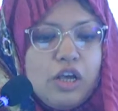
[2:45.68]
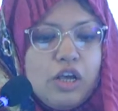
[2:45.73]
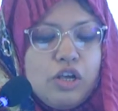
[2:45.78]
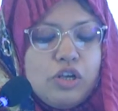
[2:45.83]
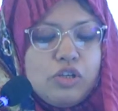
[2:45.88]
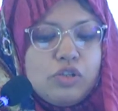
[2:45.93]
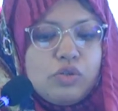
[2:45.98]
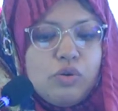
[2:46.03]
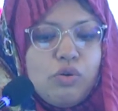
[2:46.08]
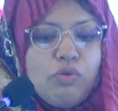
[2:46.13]

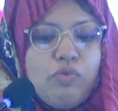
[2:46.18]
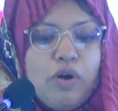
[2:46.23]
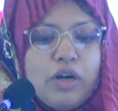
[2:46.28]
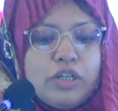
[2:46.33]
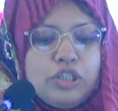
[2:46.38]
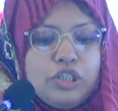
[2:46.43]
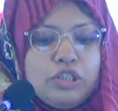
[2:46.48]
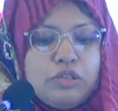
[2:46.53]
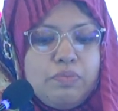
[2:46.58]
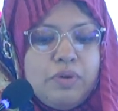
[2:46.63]
So
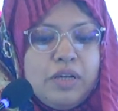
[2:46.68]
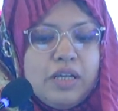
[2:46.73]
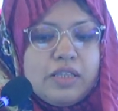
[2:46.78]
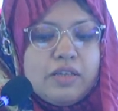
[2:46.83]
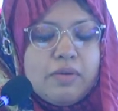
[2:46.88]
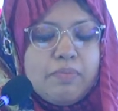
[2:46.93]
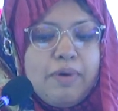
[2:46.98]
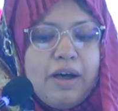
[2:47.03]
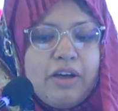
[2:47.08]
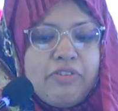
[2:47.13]
what should be
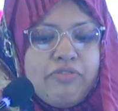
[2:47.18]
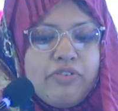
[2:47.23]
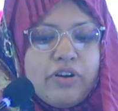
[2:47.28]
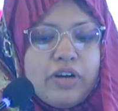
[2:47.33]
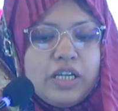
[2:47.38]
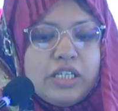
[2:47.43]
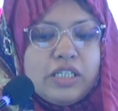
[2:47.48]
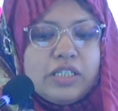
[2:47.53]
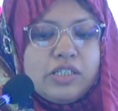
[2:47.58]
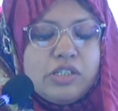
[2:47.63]
the
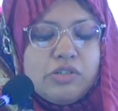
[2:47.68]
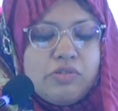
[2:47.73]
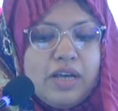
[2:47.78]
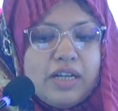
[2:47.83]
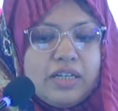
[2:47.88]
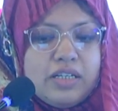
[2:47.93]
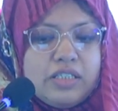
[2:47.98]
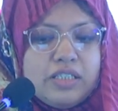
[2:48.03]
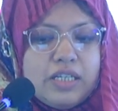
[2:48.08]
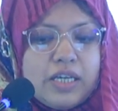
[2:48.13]
bifurcation
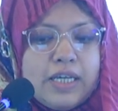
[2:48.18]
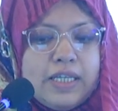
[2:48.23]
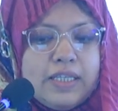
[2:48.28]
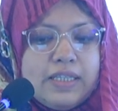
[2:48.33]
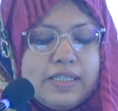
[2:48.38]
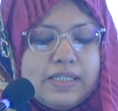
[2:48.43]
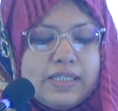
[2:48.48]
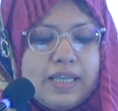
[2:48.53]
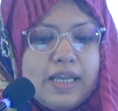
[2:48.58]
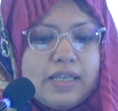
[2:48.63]
strategy in
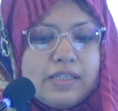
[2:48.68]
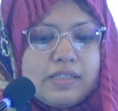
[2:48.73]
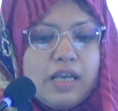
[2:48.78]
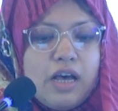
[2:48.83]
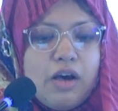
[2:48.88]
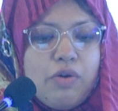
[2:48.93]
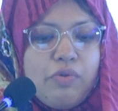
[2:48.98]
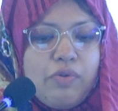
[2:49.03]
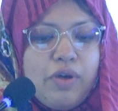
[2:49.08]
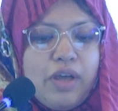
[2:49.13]
this case?
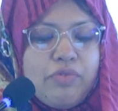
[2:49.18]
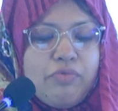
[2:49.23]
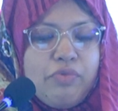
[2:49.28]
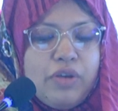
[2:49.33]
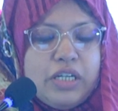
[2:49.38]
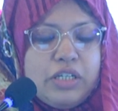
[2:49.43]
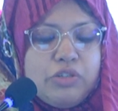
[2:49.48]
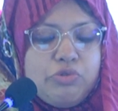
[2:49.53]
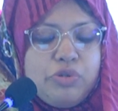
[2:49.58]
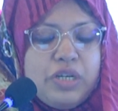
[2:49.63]
How can
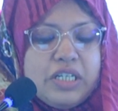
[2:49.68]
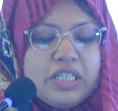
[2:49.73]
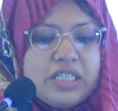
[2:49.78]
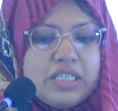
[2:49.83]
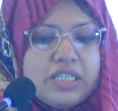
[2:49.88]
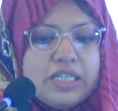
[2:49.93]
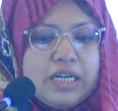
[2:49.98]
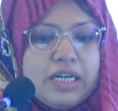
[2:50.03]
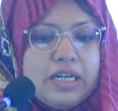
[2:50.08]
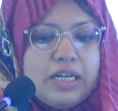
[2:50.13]
we treat
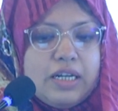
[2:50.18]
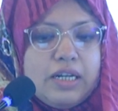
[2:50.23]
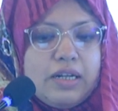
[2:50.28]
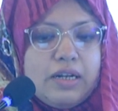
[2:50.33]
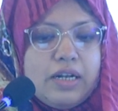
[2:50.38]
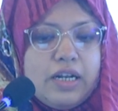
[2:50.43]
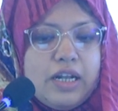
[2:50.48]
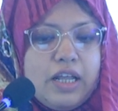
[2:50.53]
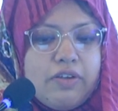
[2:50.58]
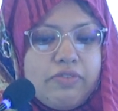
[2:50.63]
the
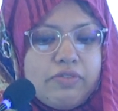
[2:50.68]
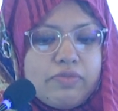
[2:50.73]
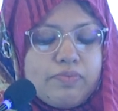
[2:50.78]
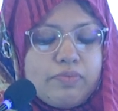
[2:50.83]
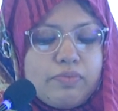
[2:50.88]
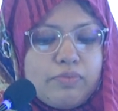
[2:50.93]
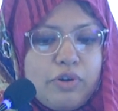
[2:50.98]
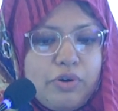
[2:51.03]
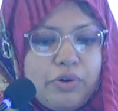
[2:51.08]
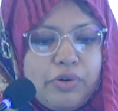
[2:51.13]
left
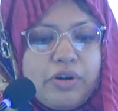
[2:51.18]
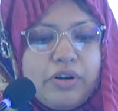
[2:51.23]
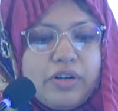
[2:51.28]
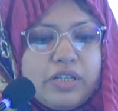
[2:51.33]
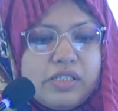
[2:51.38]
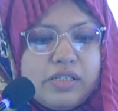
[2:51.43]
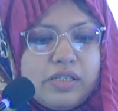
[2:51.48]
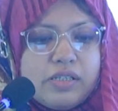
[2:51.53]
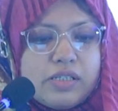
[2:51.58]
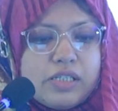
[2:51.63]
coronary
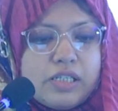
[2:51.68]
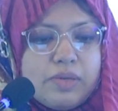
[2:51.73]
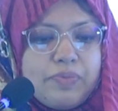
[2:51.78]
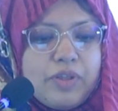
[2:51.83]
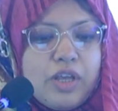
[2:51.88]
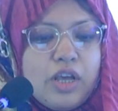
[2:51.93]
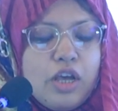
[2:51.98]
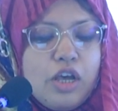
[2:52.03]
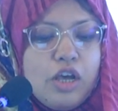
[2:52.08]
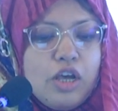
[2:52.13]
system?
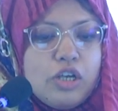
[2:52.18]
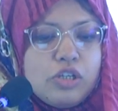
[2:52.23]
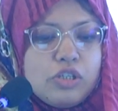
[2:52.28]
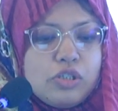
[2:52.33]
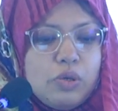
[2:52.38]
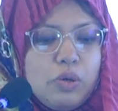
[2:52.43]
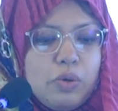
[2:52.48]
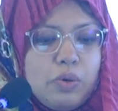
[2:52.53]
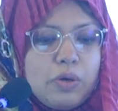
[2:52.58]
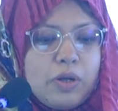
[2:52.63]

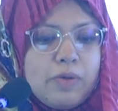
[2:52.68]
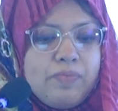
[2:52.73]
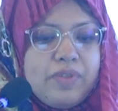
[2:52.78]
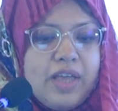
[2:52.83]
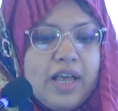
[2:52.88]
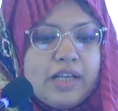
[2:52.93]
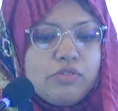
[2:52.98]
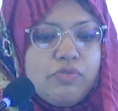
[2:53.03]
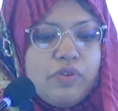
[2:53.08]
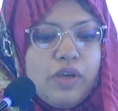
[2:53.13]
So
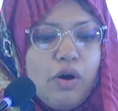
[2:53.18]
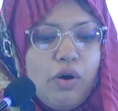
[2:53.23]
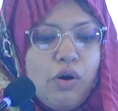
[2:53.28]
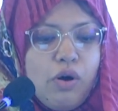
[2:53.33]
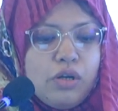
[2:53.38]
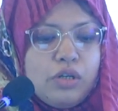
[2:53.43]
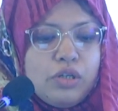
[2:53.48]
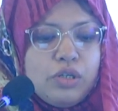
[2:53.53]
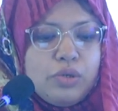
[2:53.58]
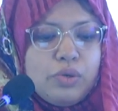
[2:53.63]
as we
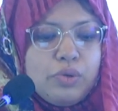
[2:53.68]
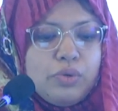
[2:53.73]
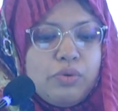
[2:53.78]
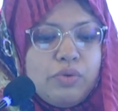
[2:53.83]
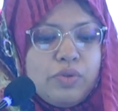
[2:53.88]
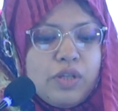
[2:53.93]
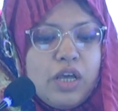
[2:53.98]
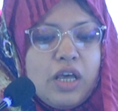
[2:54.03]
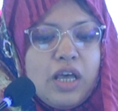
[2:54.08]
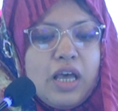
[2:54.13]
all know,
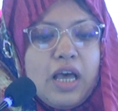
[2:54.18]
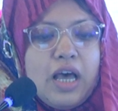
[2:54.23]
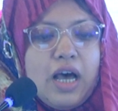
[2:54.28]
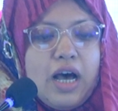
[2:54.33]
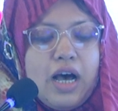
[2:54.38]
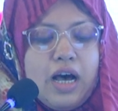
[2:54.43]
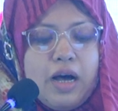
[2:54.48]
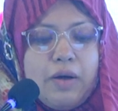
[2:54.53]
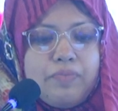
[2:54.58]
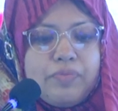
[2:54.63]

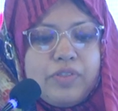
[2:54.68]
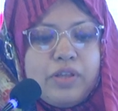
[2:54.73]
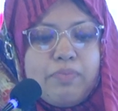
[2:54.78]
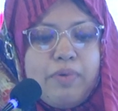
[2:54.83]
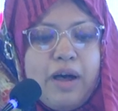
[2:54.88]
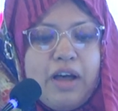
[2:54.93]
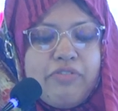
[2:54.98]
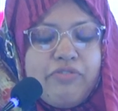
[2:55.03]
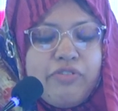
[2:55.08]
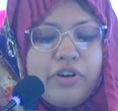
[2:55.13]
the
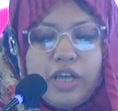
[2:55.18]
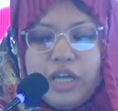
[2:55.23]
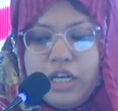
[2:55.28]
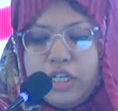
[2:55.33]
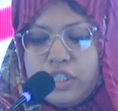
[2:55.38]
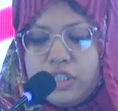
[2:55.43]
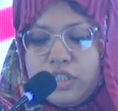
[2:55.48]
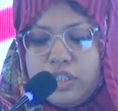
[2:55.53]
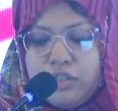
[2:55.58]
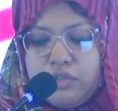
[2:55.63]

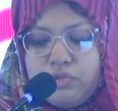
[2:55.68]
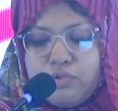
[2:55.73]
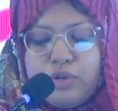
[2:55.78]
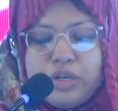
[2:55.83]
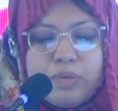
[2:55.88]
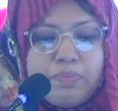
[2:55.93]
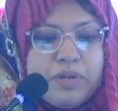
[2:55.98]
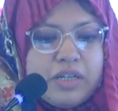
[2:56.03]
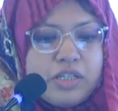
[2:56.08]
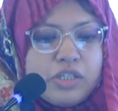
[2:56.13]
bifurcation
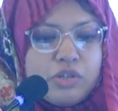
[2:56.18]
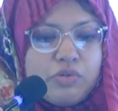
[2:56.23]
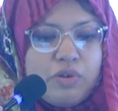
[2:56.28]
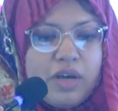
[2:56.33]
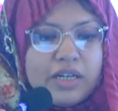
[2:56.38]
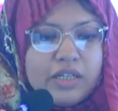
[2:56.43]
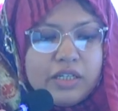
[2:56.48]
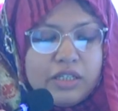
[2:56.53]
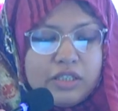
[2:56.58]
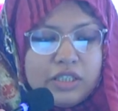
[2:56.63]
treatment
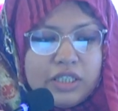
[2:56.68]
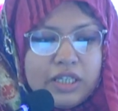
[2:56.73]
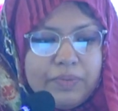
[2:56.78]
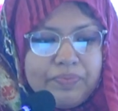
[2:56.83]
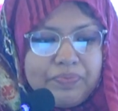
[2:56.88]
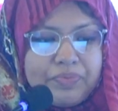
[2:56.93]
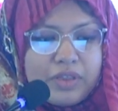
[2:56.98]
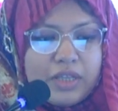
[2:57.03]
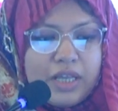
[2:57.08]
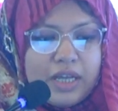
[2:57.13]
strategy,
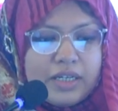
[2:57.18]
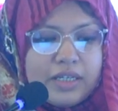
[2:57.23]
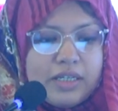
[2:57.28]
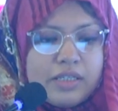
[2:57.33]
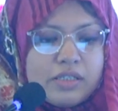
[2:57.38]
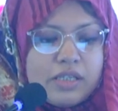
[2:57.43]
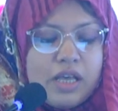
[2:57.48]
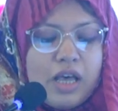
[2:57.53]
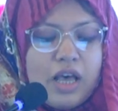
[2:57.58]
that is,